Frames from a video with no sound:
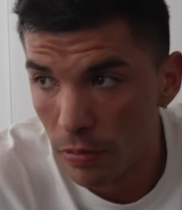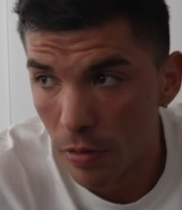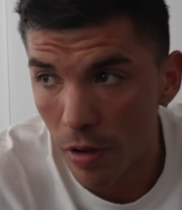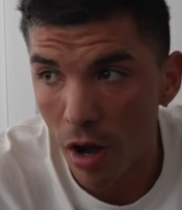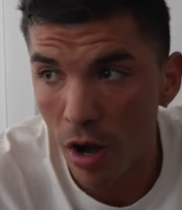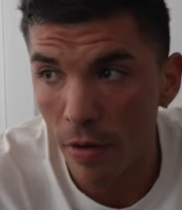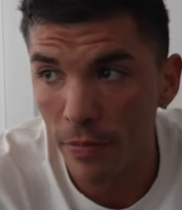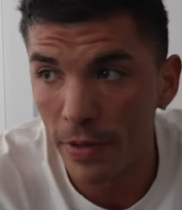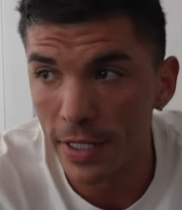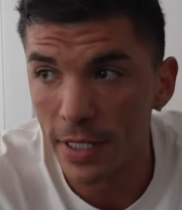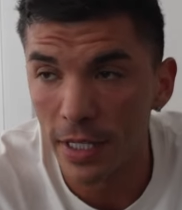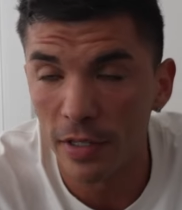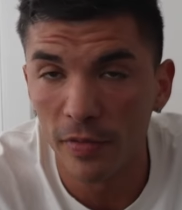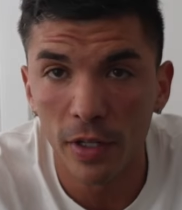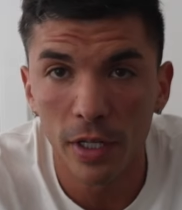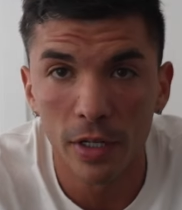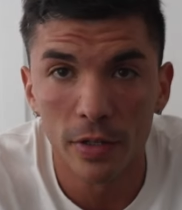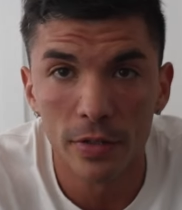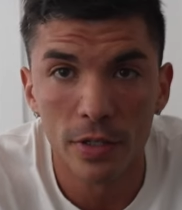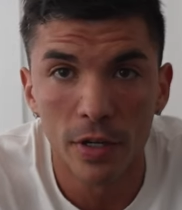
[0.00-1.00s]
obviously,
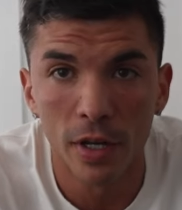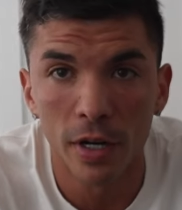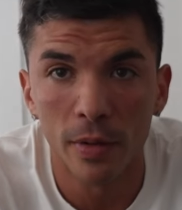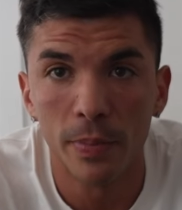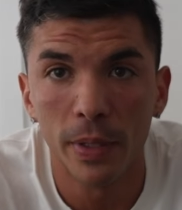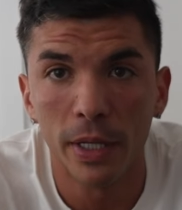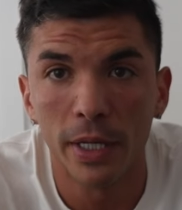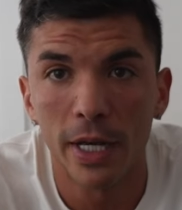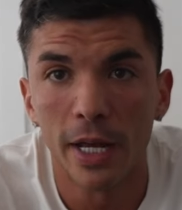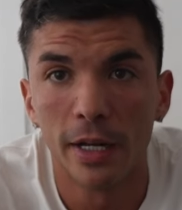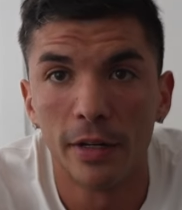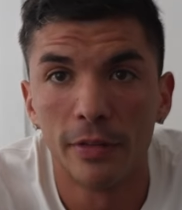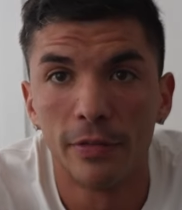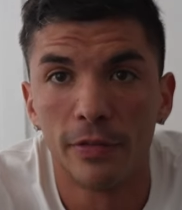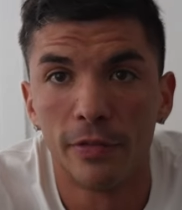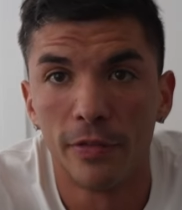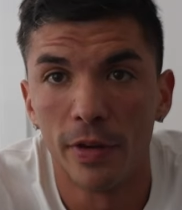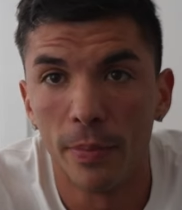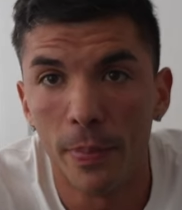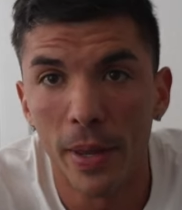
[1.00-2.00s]
video is gonna be kind
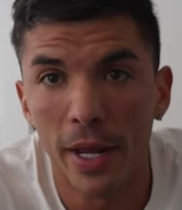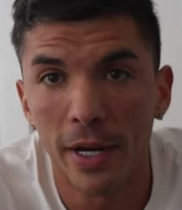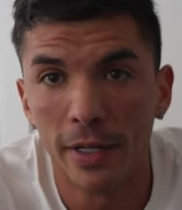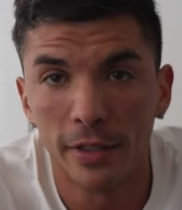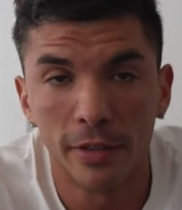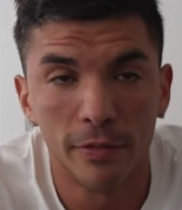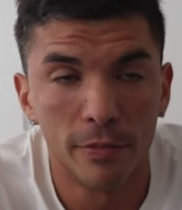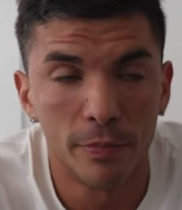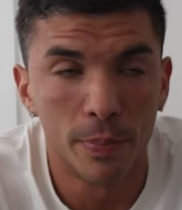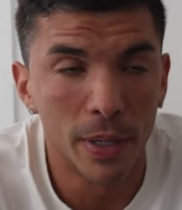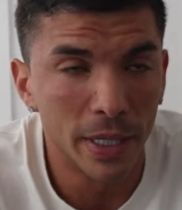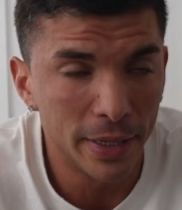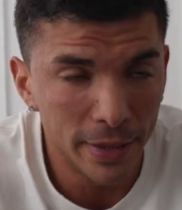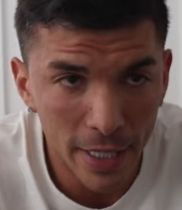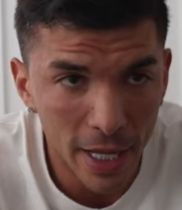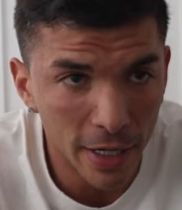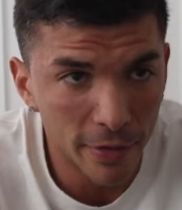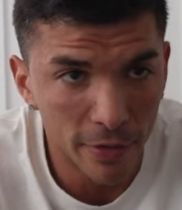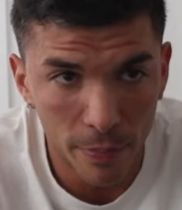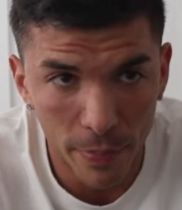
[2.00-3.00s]
of repetitive, but
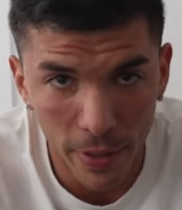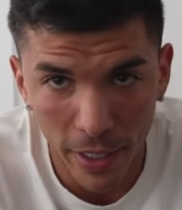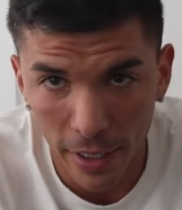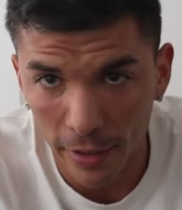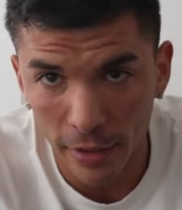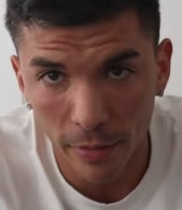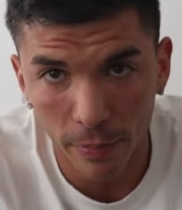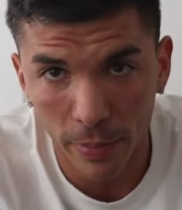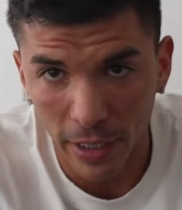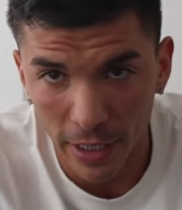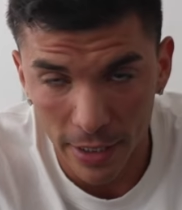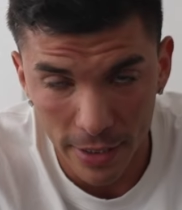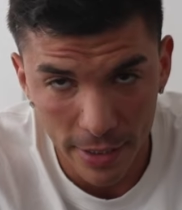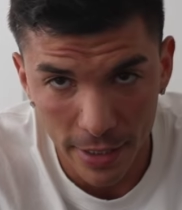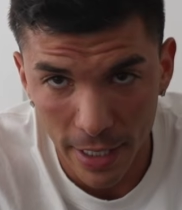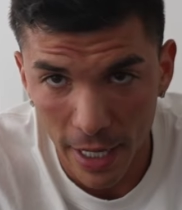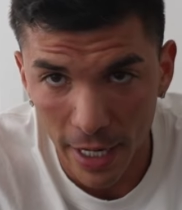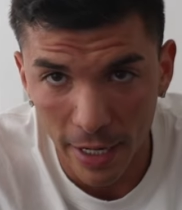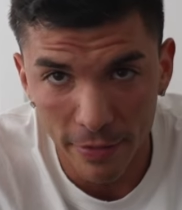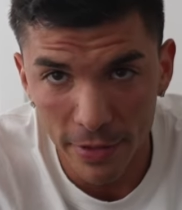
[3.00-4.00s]
not repetitive, because
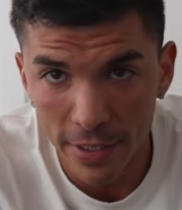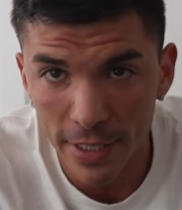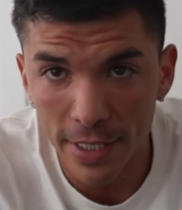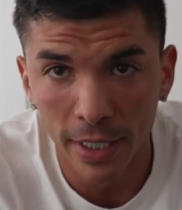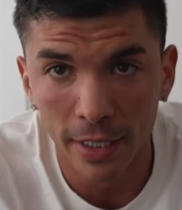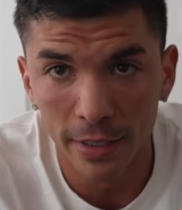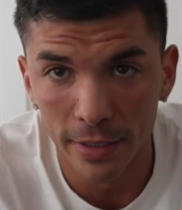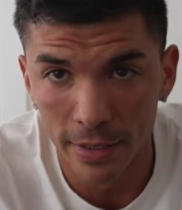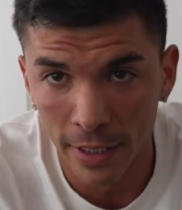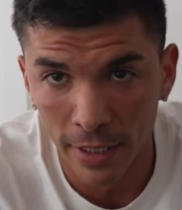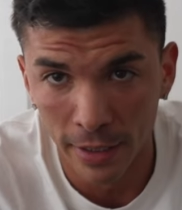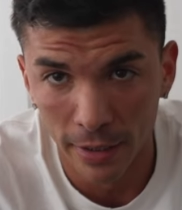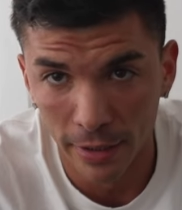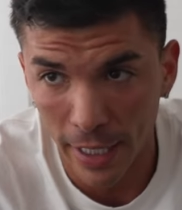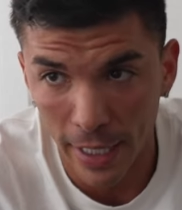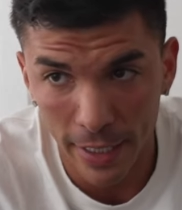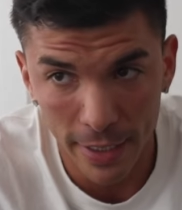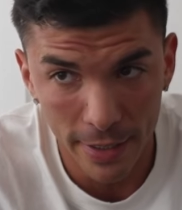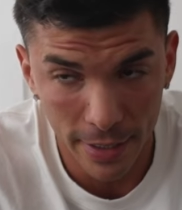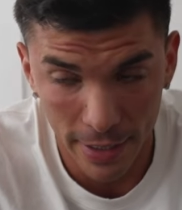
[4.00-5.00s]
not every single
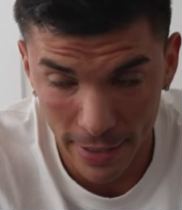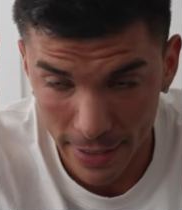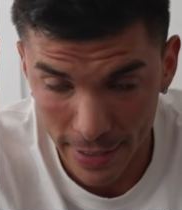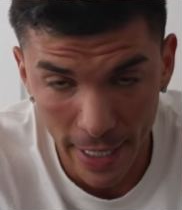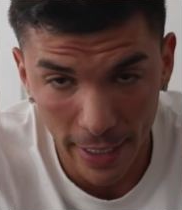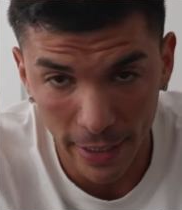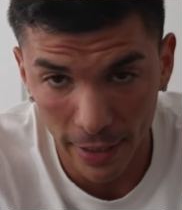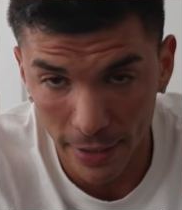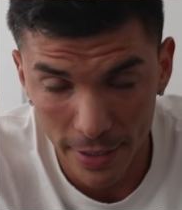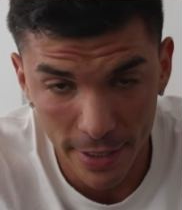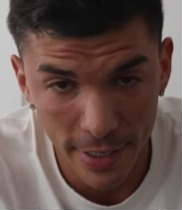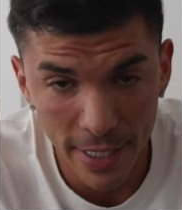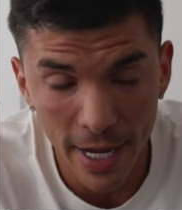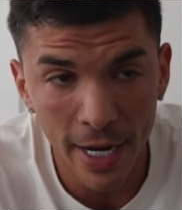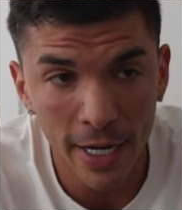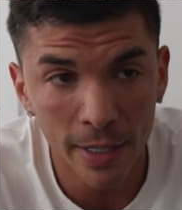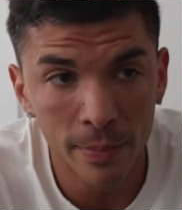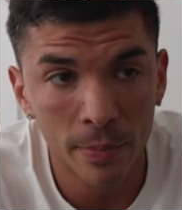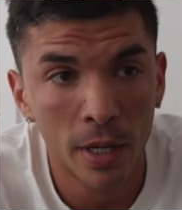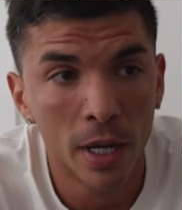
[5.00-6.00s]
day is exactly the
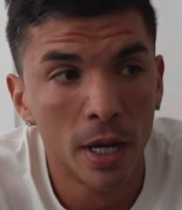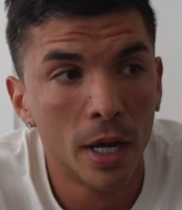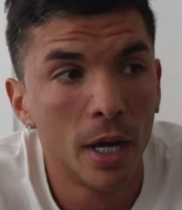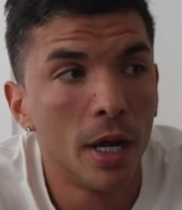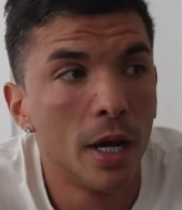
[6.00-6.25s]
same.